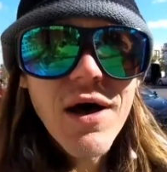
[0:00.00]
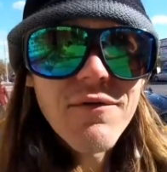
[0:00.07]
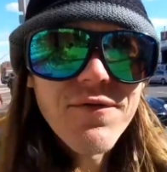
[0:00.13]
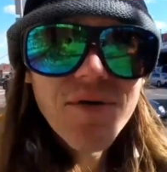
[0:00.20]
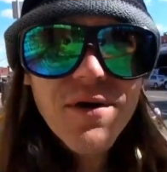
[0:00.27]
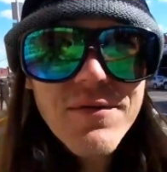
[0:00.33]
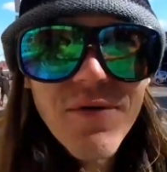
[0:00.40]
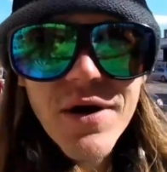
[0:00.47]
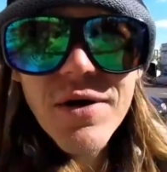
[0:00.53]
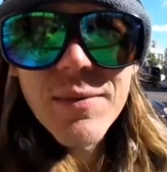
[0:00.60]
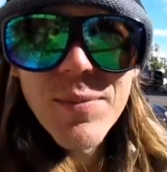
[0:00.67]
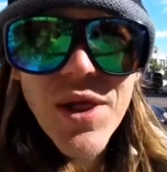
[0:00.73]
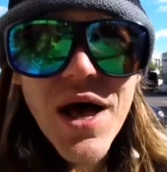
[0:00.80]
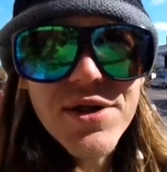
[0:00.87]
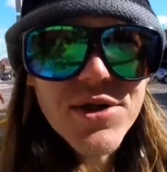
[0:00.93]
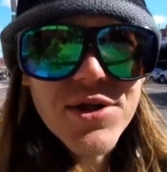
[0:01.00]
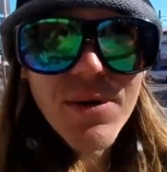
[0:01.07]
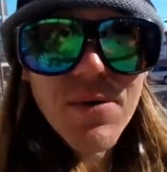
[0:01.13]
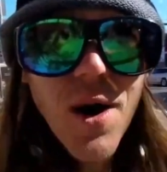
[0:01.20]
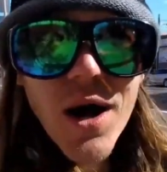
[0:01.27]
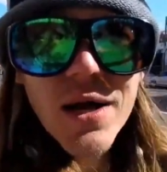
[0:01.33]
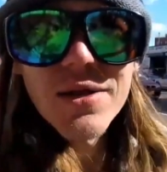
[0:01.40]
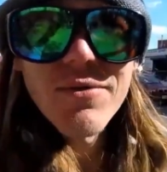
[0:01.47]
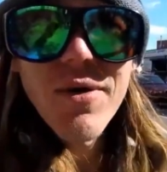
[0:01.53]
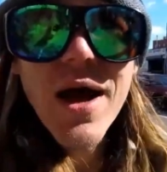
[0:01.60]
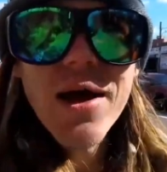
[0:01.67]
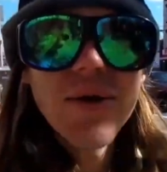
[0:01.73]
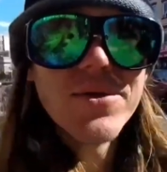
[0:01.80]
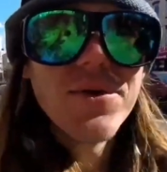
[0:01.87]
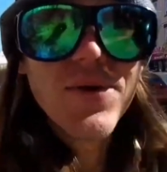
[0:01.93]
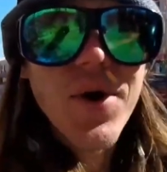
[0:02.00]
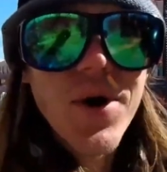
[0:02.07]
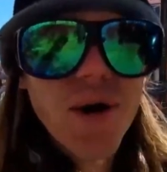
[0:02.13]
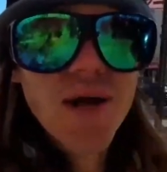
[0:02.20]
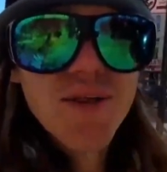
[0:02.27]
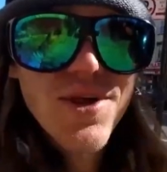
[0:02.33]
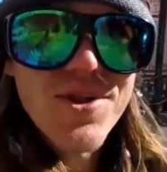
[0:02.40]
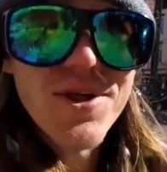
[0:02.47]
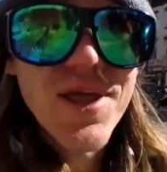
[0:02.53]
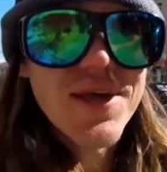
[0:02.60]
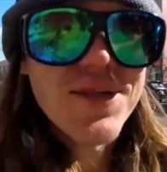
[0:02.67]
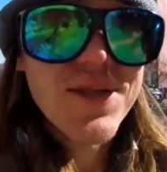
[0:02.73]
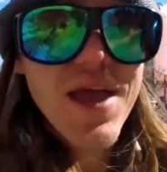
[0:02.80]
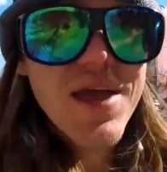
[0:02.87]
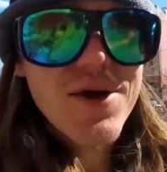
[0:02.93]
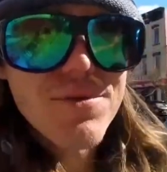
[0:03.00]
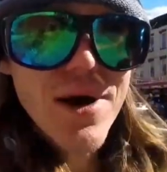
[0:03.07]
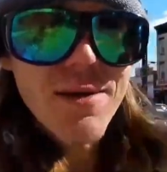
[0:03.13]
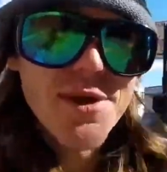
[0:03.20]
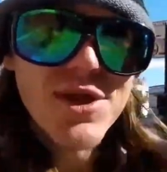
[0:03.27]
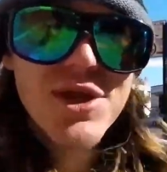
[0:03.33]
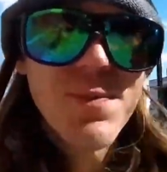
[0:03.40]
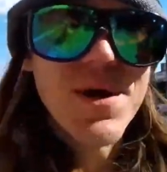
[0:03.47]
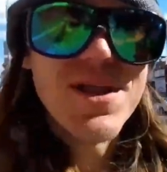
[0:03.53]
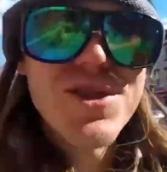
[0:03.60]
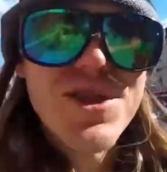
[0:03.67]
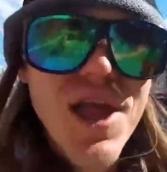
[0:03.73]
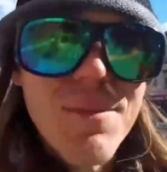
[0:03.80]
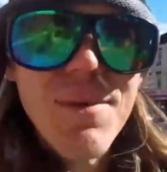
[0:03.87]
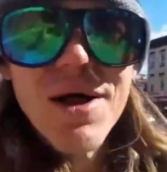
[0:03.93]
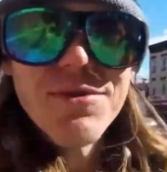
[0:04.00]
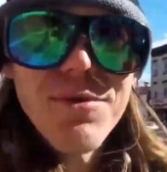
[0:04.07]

I feel very blessed to be walking around New York on such a nice day, cramming spinach down my